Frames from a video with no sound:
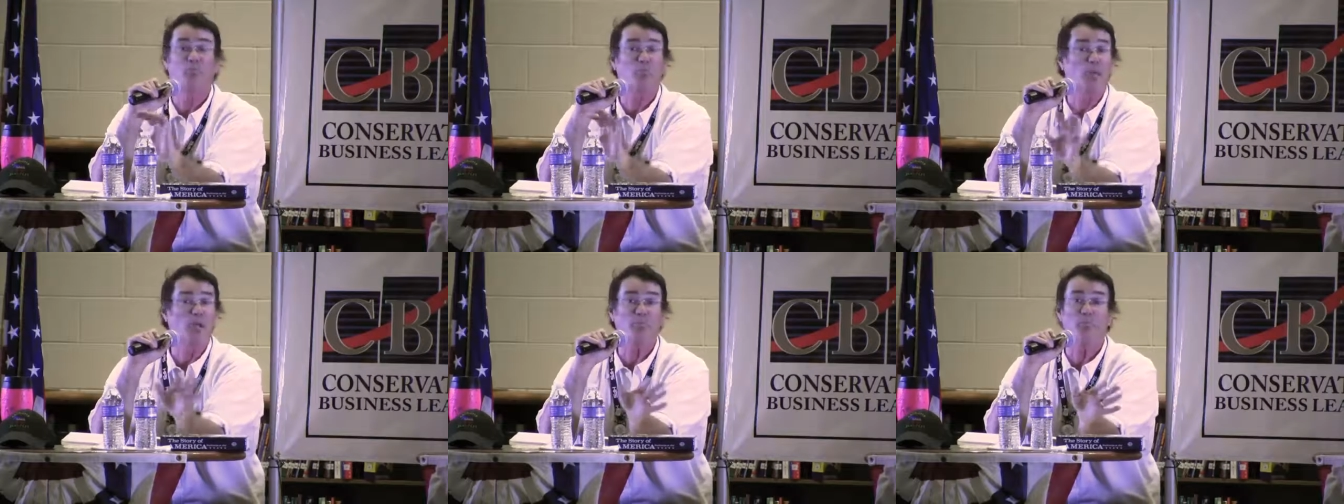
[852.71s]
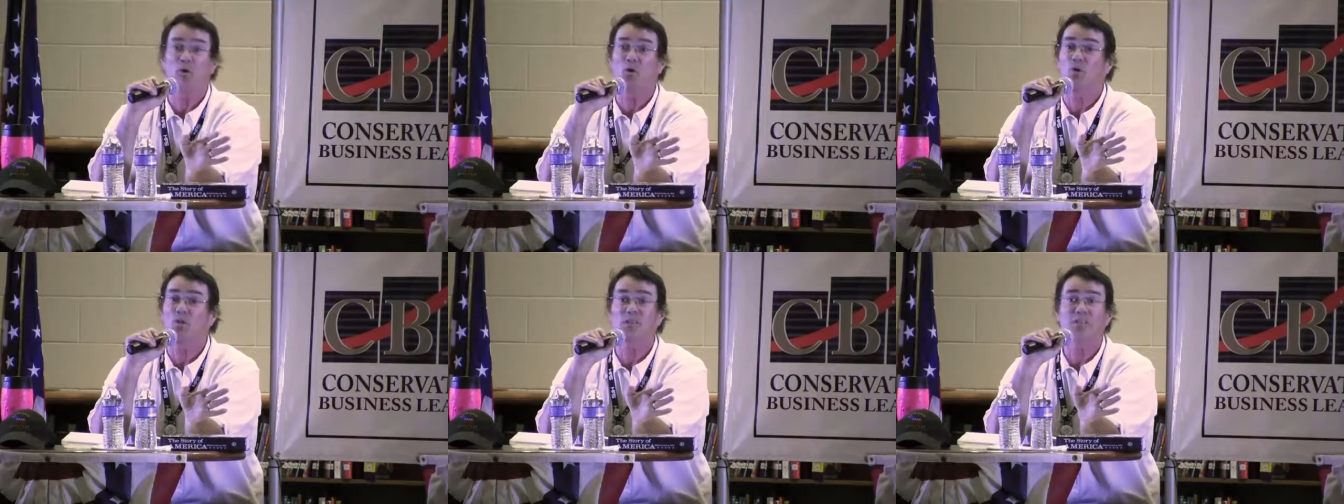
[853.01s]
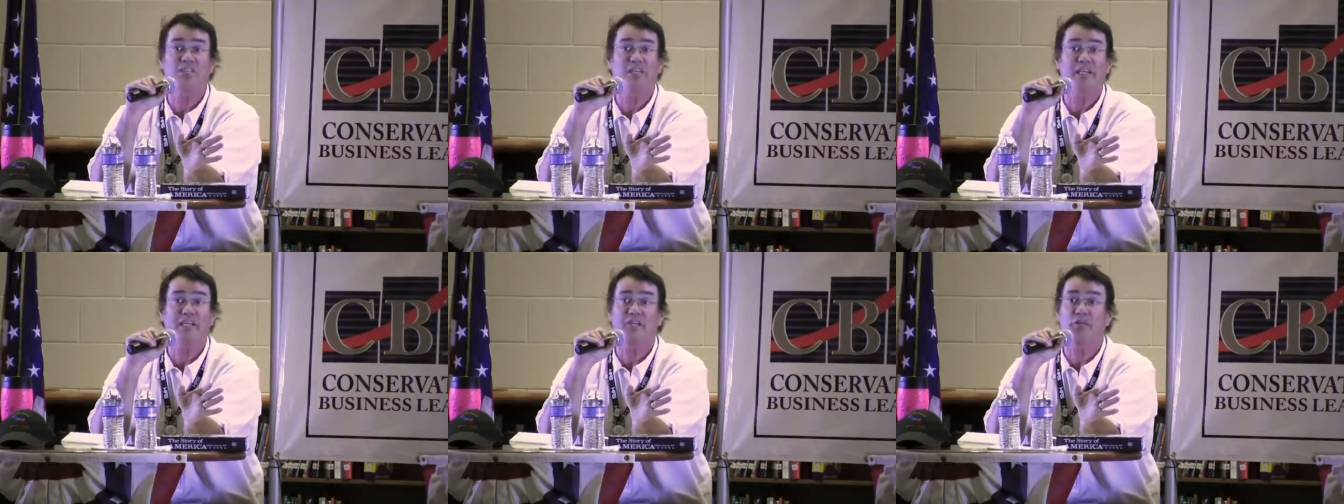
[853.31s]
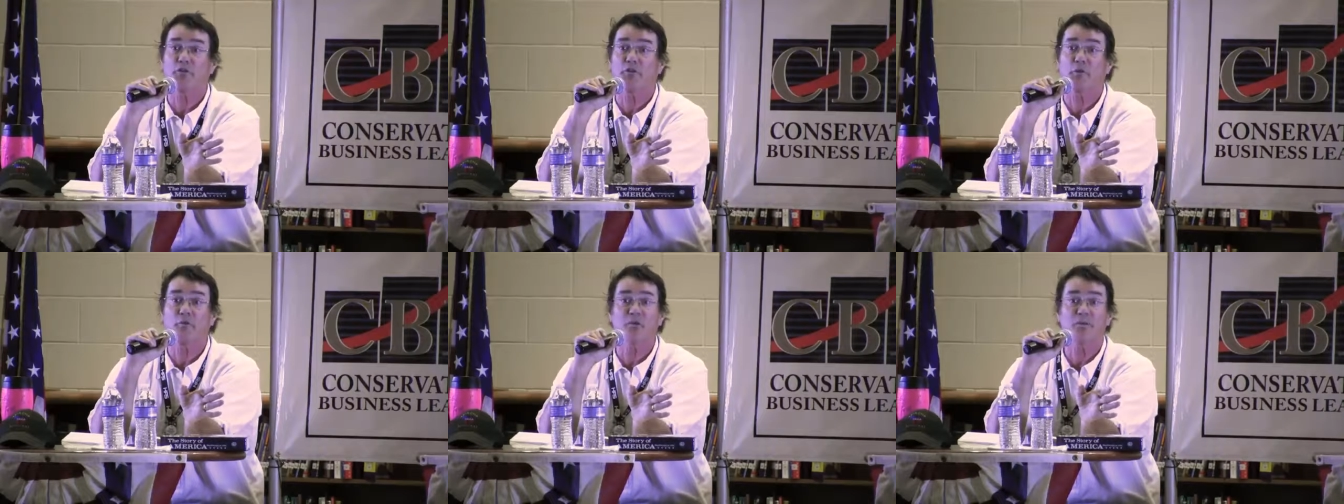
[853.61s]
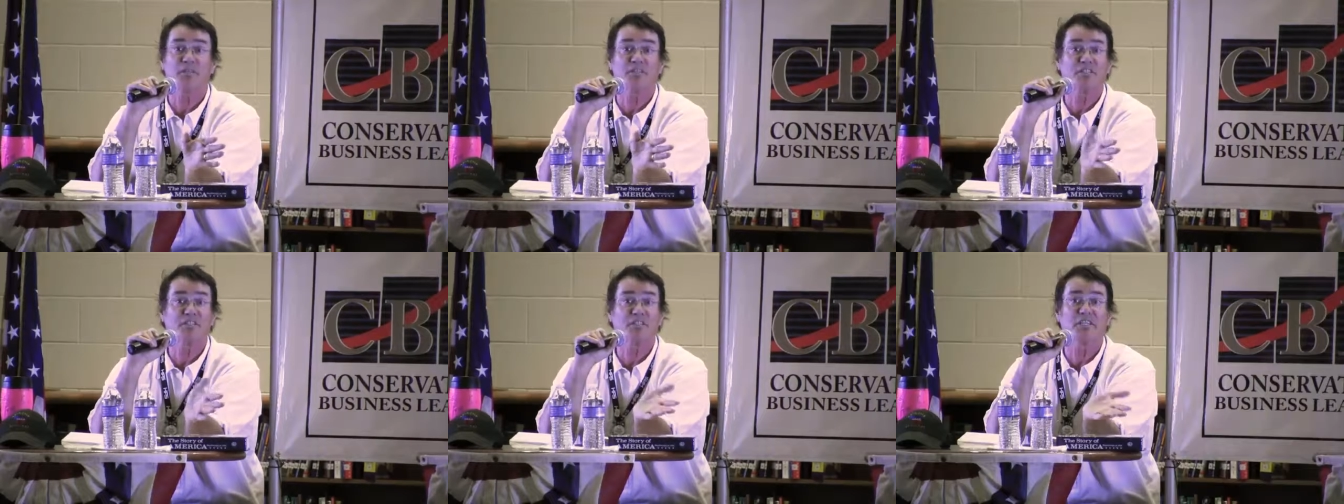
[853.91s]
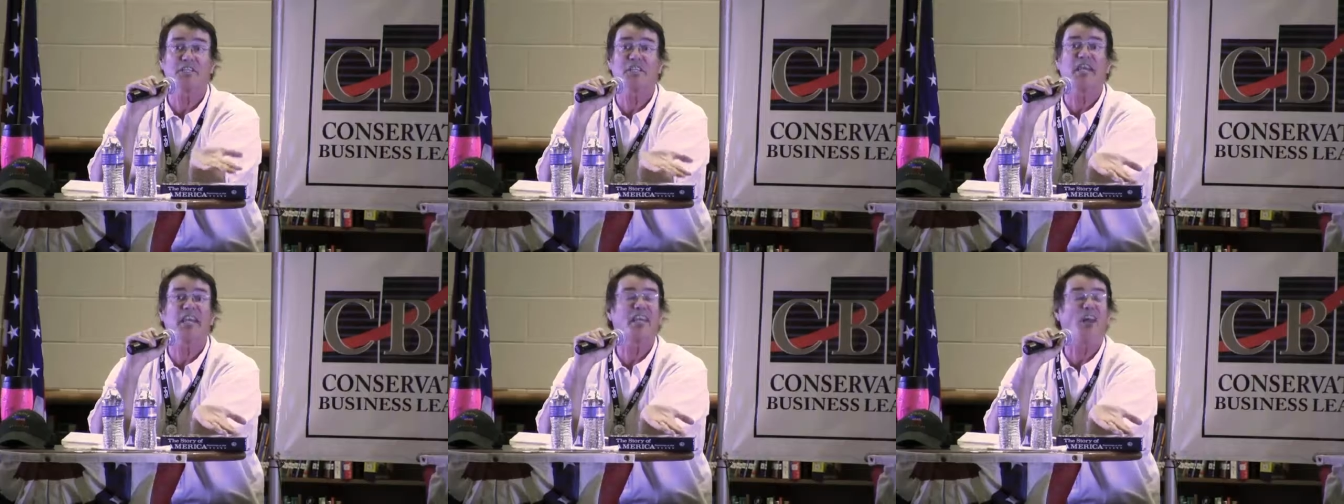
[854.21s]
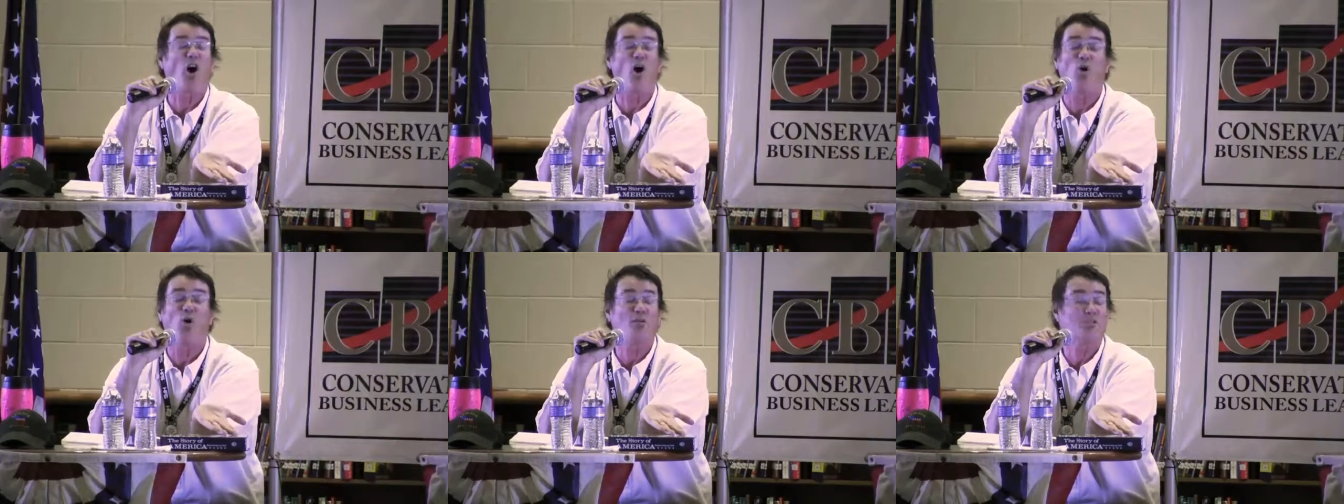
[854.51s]
People could say that their religion
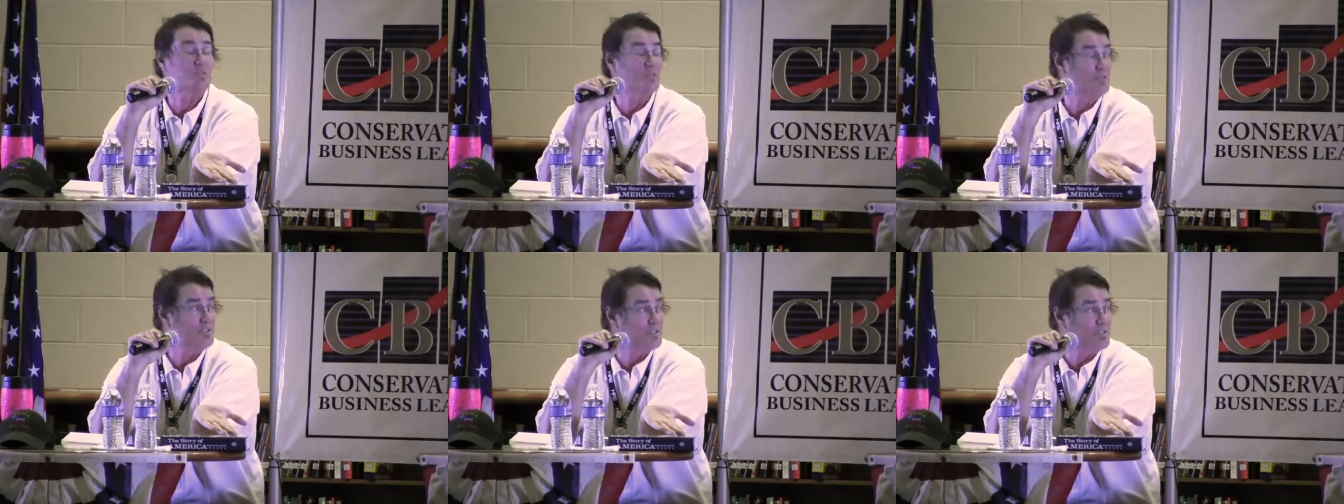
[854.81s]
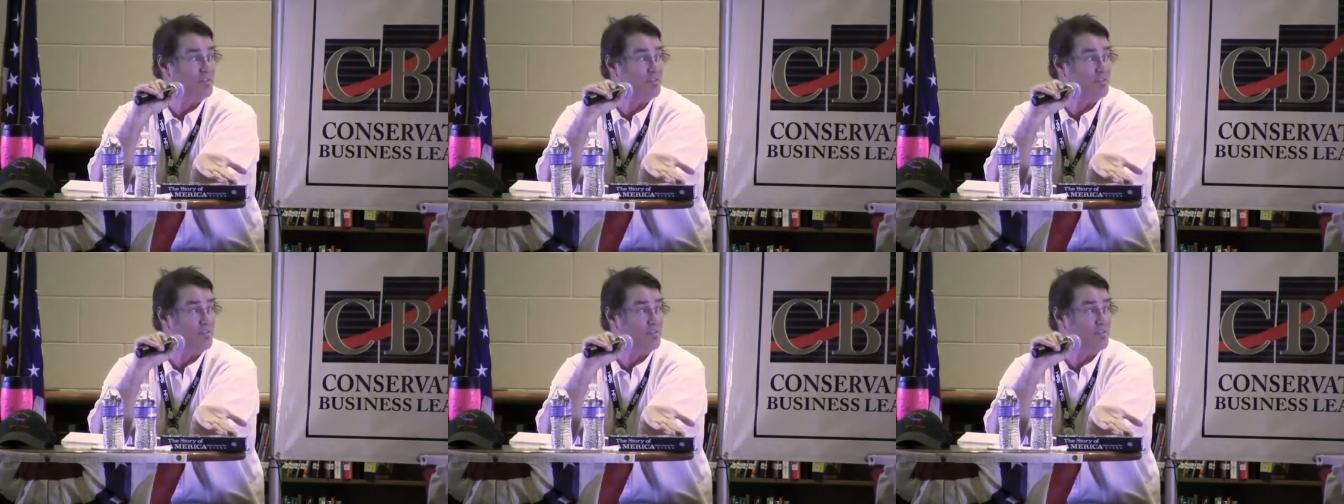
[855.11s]
did all sorts